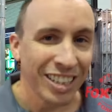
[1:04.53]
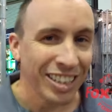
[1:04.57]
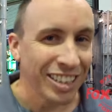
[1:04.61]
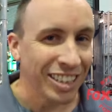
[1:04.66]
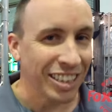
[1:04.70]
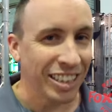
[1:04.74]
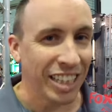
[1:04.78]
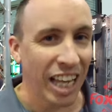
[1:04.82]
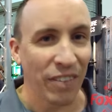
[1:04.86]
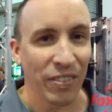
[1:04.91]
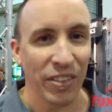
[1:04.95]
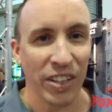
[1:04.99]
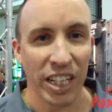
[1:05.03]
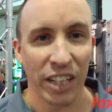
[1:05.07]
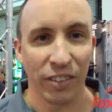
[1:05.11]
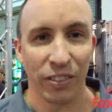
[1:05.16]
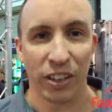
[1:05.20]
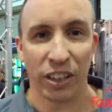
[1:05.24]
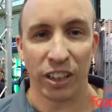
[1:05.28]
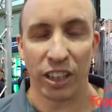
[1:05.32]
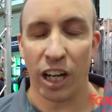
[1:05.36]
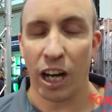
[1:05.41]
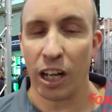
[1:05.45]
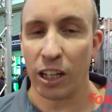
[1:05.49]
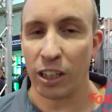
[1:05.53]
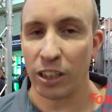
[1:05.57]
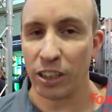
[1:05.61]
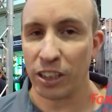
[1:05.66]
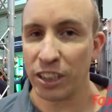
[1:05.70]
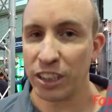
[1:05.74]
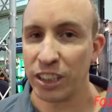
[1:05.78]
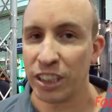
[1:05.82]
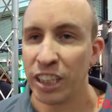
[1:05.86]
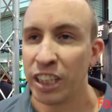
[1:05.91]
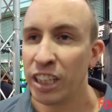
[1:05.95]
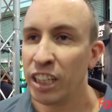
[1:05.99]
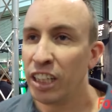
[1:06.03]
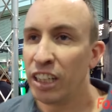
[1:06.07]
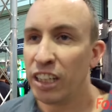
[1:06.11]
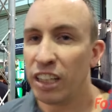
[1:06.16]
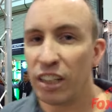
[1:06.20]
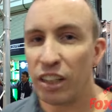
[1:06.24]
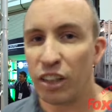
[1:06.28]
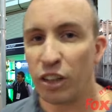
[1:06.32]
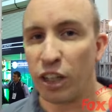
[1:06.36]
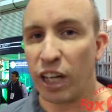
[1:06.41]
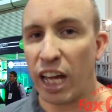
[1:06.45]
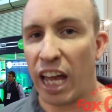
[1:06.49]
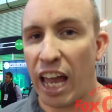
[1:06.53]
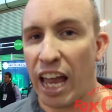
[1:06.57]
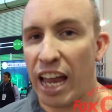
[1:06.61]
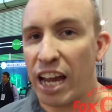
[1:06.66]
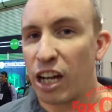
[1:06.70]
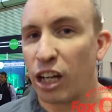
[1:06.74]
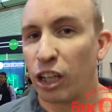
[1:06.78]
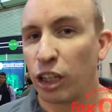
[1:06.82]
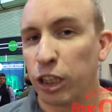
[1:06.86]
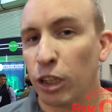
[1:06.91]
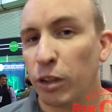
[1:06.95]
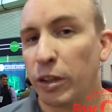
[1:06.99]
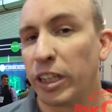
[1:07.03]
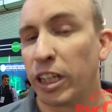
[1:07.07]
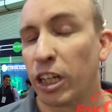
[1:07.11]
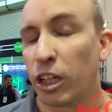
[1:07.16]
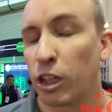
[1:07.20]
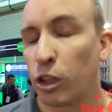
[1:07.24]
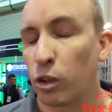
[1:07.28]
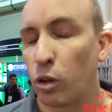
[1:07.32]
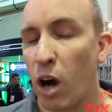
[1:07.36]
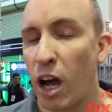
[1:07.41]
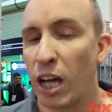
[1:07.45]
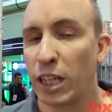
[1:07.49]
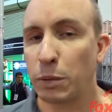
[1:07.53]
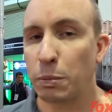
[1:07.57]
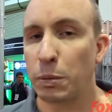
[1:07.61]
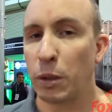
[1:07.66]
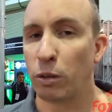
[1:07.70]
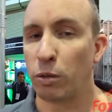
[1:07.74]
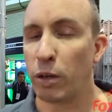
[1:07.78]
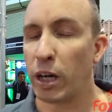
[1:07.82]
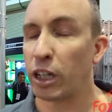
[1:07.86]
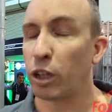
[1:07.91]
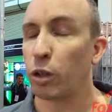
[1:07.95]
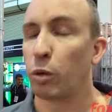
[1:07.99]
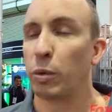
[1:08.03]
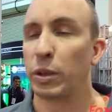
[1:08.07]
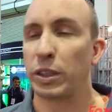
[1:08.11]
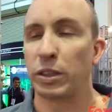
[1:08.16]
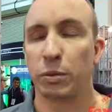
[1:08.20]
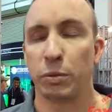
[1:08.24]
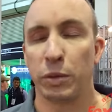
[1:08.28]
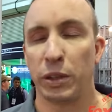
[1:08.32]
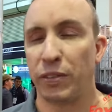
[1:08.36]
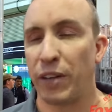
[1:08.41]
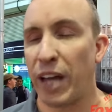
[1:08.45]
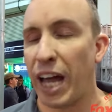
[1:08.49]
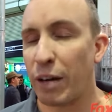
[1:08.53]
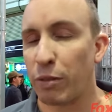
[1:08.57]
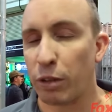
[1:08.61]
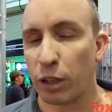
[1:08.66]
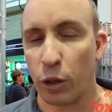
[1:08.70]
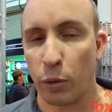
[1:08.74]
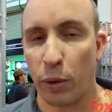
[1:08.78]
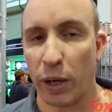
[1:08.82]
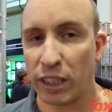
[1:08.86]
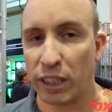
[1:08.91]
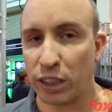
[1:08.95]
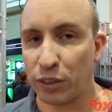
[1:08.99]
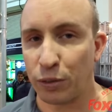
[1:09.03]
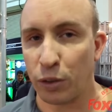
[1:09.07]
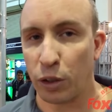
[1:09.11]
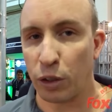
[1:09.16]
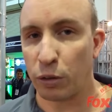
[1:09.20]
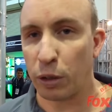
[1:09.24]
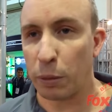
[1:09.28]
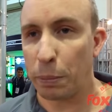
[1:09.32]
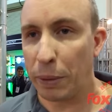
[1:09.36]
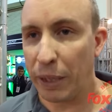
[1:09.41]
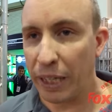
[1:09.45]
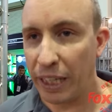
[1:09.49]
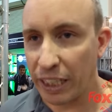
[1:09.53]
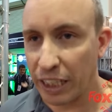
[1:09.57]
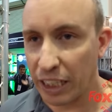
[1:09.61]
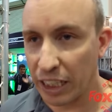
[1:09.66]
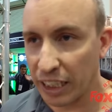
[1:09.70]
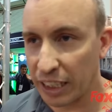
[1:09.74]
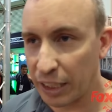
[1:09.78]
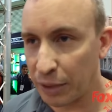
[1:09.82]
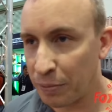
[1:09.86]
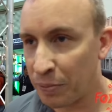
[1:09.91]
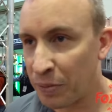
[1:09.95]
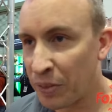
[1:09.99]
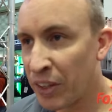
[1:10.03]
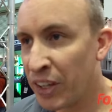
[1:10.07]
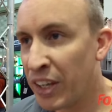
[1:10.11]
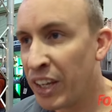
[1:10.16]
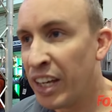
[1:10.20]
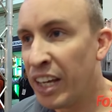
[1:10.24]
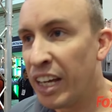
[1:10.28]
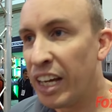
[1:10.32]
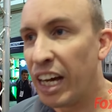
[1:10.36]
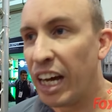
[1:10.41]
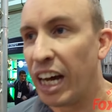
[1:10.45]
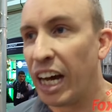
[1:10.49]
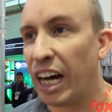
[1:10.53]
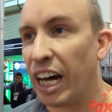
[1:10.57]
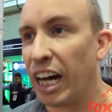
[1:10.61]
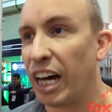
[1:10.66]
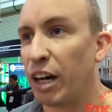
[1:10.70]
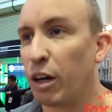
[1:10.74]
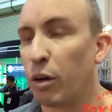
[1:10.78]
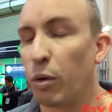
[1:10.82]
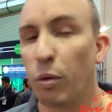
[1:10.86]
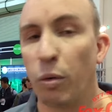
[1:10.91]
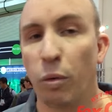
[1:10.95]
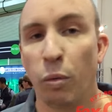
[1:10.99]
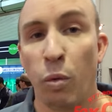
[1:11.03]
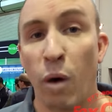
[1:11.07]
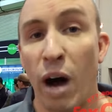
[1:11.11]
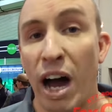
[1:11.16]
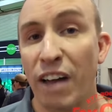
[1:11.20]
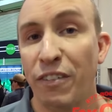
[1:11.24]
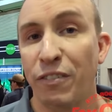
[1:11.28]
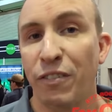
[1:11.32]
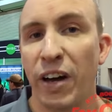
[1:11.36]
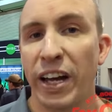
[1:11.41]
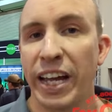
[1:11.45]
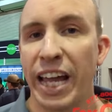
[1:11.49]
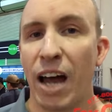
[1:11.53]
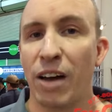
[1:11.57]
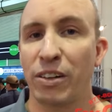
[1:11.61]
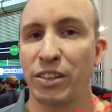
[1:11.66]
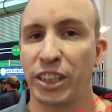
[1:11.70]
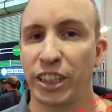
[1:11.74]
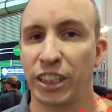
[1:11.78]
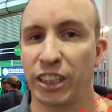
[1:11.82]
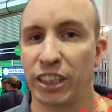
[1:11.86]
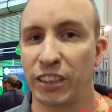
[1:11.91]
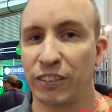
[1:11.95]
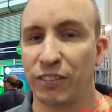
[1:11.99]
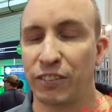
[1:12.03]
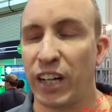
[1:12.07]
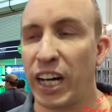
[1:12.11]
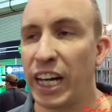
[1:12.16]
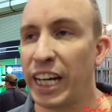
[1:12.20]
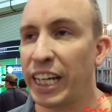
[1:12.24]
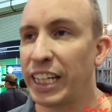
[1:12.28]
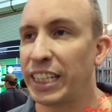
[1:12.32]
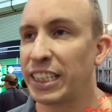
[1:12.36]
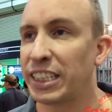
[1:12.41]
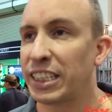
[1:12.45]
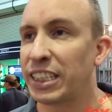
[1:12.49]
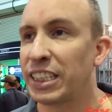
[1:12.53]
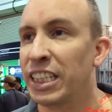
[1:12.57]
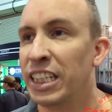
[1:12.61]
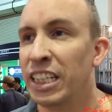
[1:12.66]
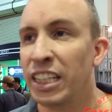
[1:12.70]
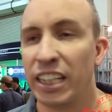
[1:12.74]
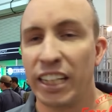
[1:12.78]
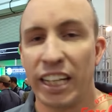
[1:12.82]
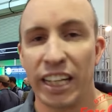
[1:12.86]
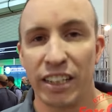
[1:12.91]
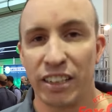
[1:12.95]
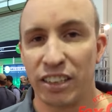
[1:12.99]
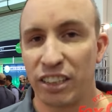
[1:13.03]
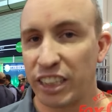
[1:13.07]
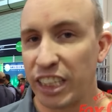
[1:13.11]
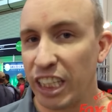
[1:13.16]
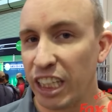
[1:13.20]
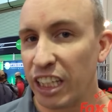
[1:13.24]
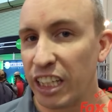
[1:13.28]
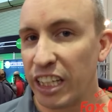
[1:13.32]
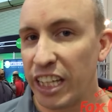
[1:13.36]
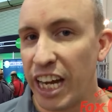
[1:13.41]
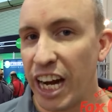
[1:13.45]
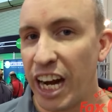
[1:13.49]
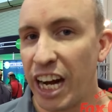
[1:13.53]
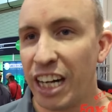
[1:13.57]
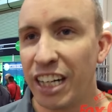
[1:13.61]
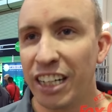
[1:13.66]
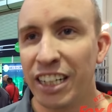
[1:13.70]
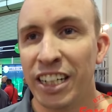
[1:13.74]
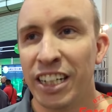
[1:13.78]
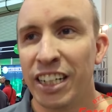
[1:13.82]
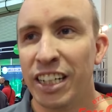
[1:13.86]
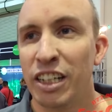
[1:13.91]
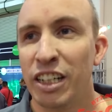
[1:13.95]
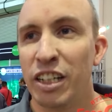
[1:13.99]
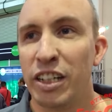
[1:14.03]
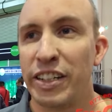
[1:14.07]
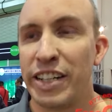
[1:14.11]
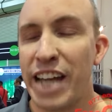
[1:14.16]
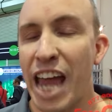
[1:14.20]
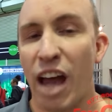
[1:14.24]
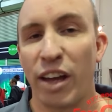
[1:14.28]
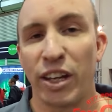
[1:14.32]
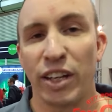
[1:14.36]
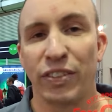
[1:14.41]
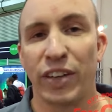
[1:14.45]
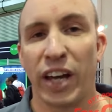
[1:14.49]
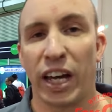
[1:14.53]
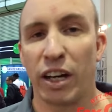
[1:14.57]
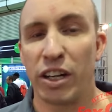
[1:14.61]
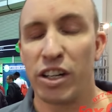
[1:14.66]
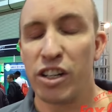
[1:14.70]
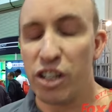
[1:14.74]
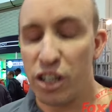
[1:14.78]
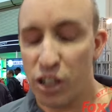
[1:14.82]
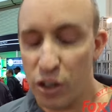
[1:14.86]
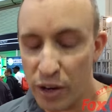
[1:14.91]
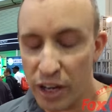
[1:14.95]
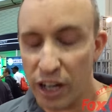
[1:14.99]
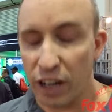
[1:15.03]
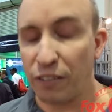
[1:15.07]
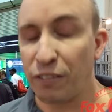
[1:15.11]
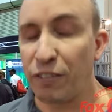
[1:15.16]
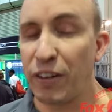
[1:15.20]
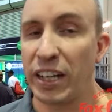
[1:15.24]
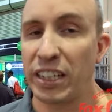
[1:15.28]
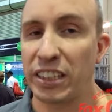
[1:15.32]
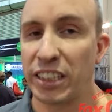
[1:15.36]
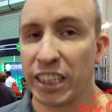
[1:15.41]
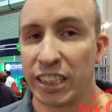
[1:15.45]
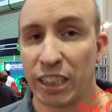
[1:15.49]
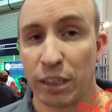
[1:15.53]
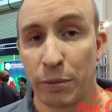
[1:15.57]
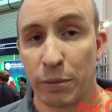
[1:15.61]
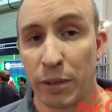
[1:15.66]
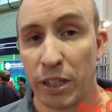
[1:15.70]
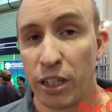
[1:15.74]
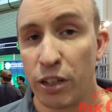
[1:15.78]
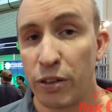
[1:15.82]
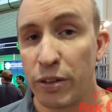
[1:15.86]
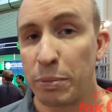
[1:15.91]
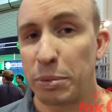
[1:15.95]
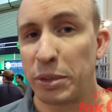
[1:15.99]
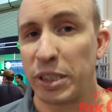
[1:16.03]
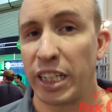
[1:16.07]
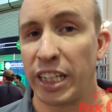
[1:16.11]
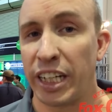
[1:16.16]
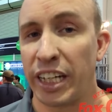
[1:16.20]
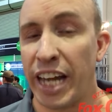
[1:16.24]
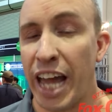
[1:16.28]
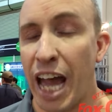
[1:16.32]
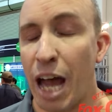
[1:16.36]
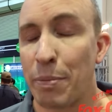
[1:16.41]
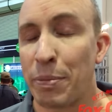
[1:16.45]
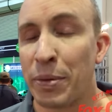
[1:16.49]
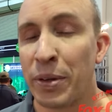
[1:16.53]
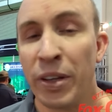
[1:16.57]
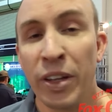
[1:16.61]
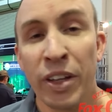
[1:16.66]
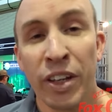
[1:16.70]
7 different colors, including a crossbow reticle, which we've had requests for repeatedly. Wi-Fi out to your device, still there. Now you've got a new interface system, the new Obsidian app.